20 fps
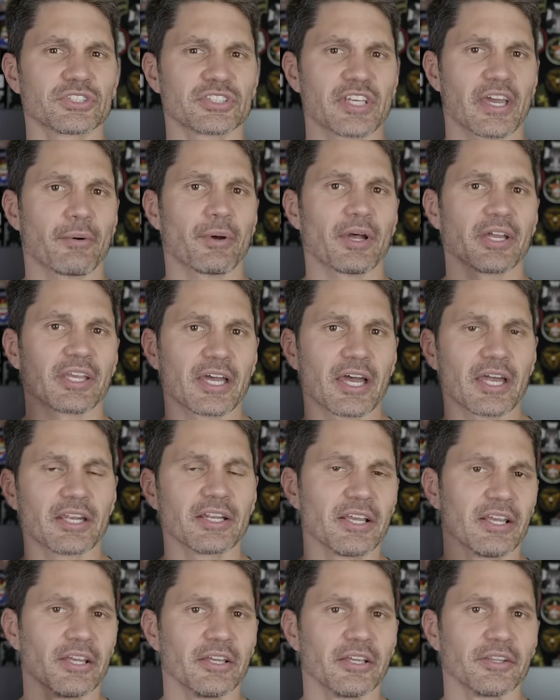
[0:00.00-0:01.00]
is how I got
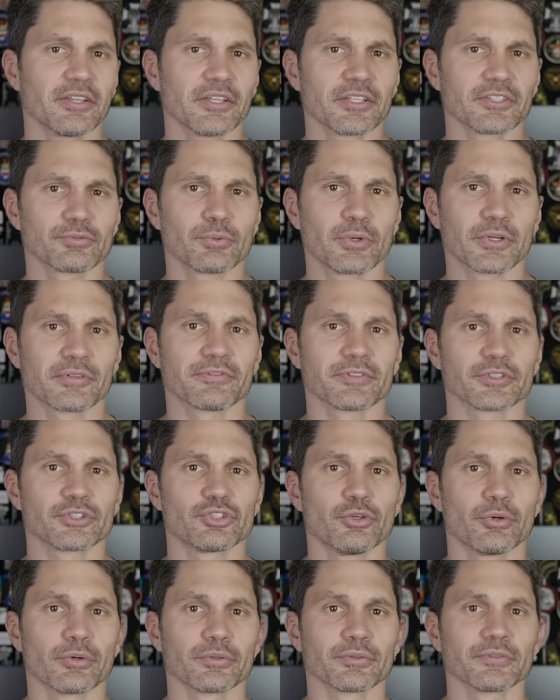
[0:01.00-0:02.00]
this one for
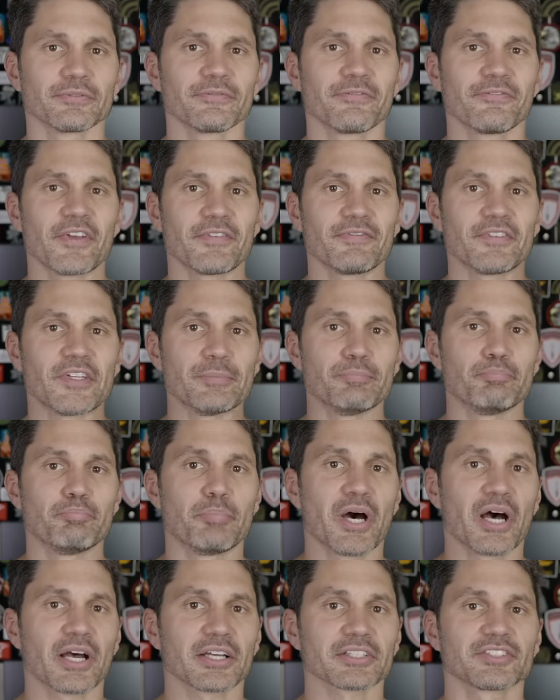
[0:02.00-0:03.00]
two hundred fifty
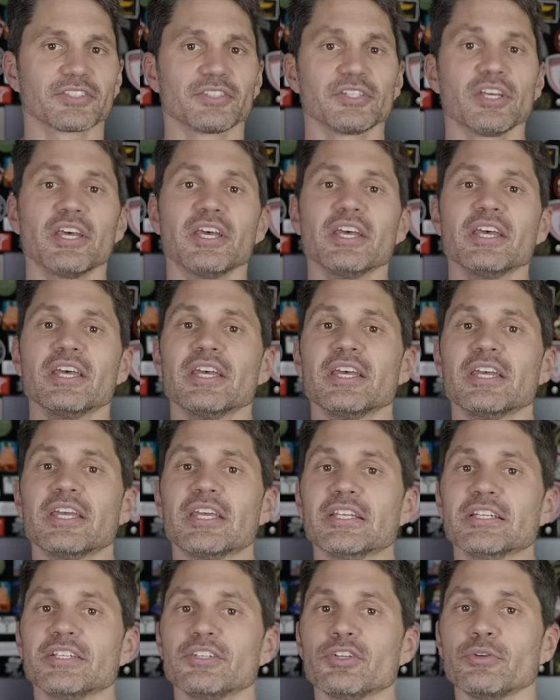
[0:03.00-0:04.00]
bucks.
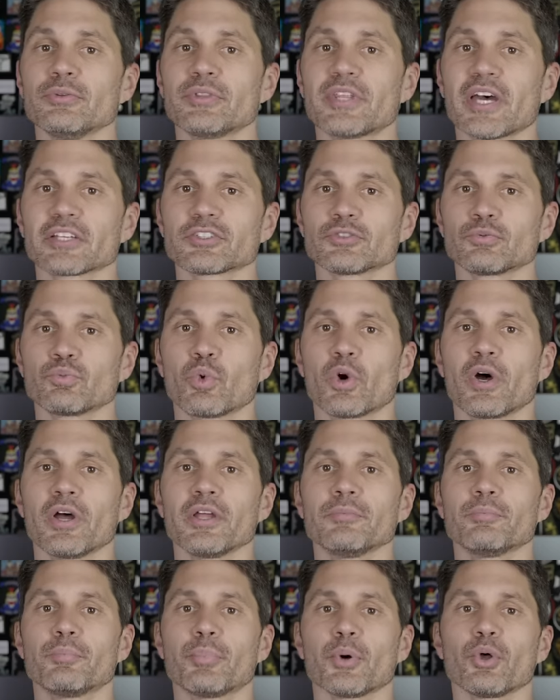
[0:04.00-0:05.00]
In two thousand
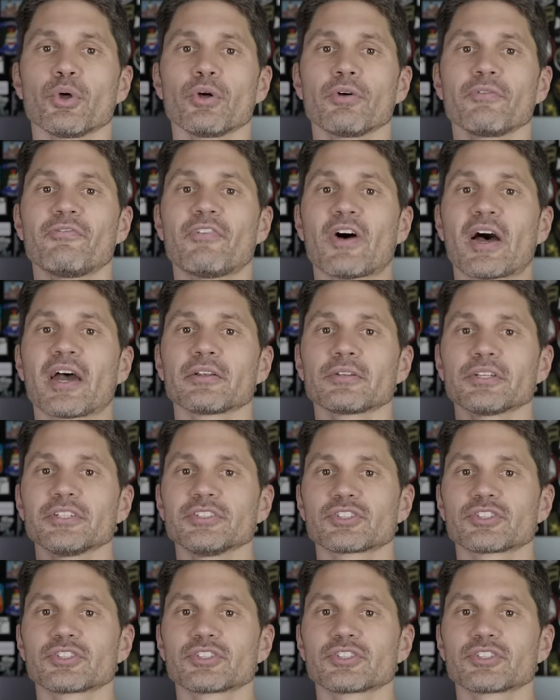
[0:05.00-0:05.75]
one, B U L finally